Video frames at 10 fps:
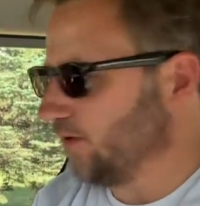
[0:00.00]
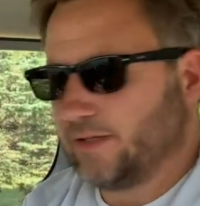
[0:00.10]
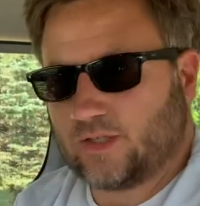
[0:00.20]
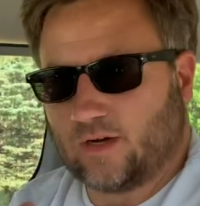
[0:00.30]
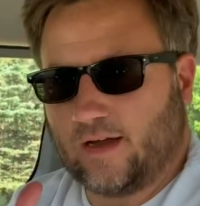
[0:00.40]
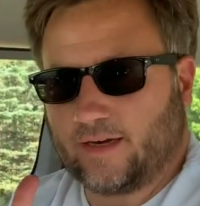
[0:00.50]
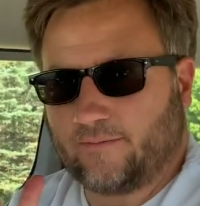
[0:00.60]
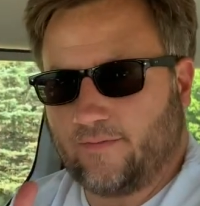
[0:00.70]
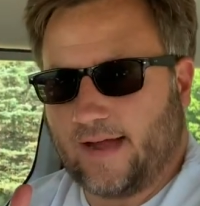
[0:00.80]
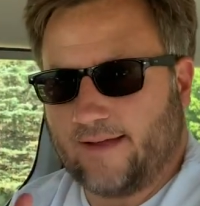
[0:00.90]
only drawing
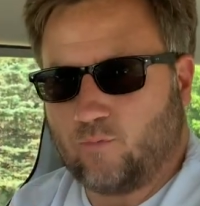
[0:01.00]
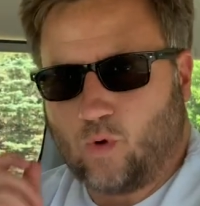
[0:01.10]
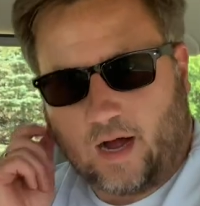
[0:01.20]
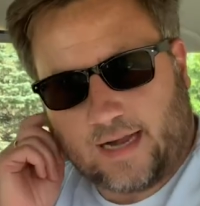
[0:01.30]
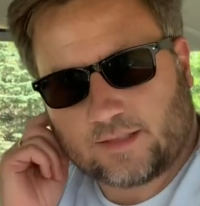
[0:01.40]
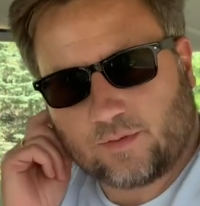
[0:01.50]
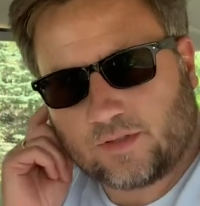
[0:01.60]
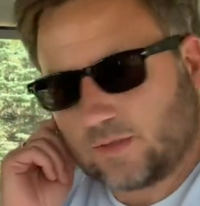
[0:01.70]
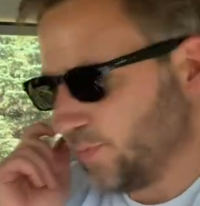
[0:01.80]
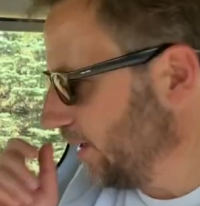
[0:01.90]
five watts, which
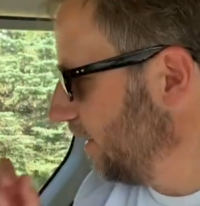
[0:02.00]
is pretty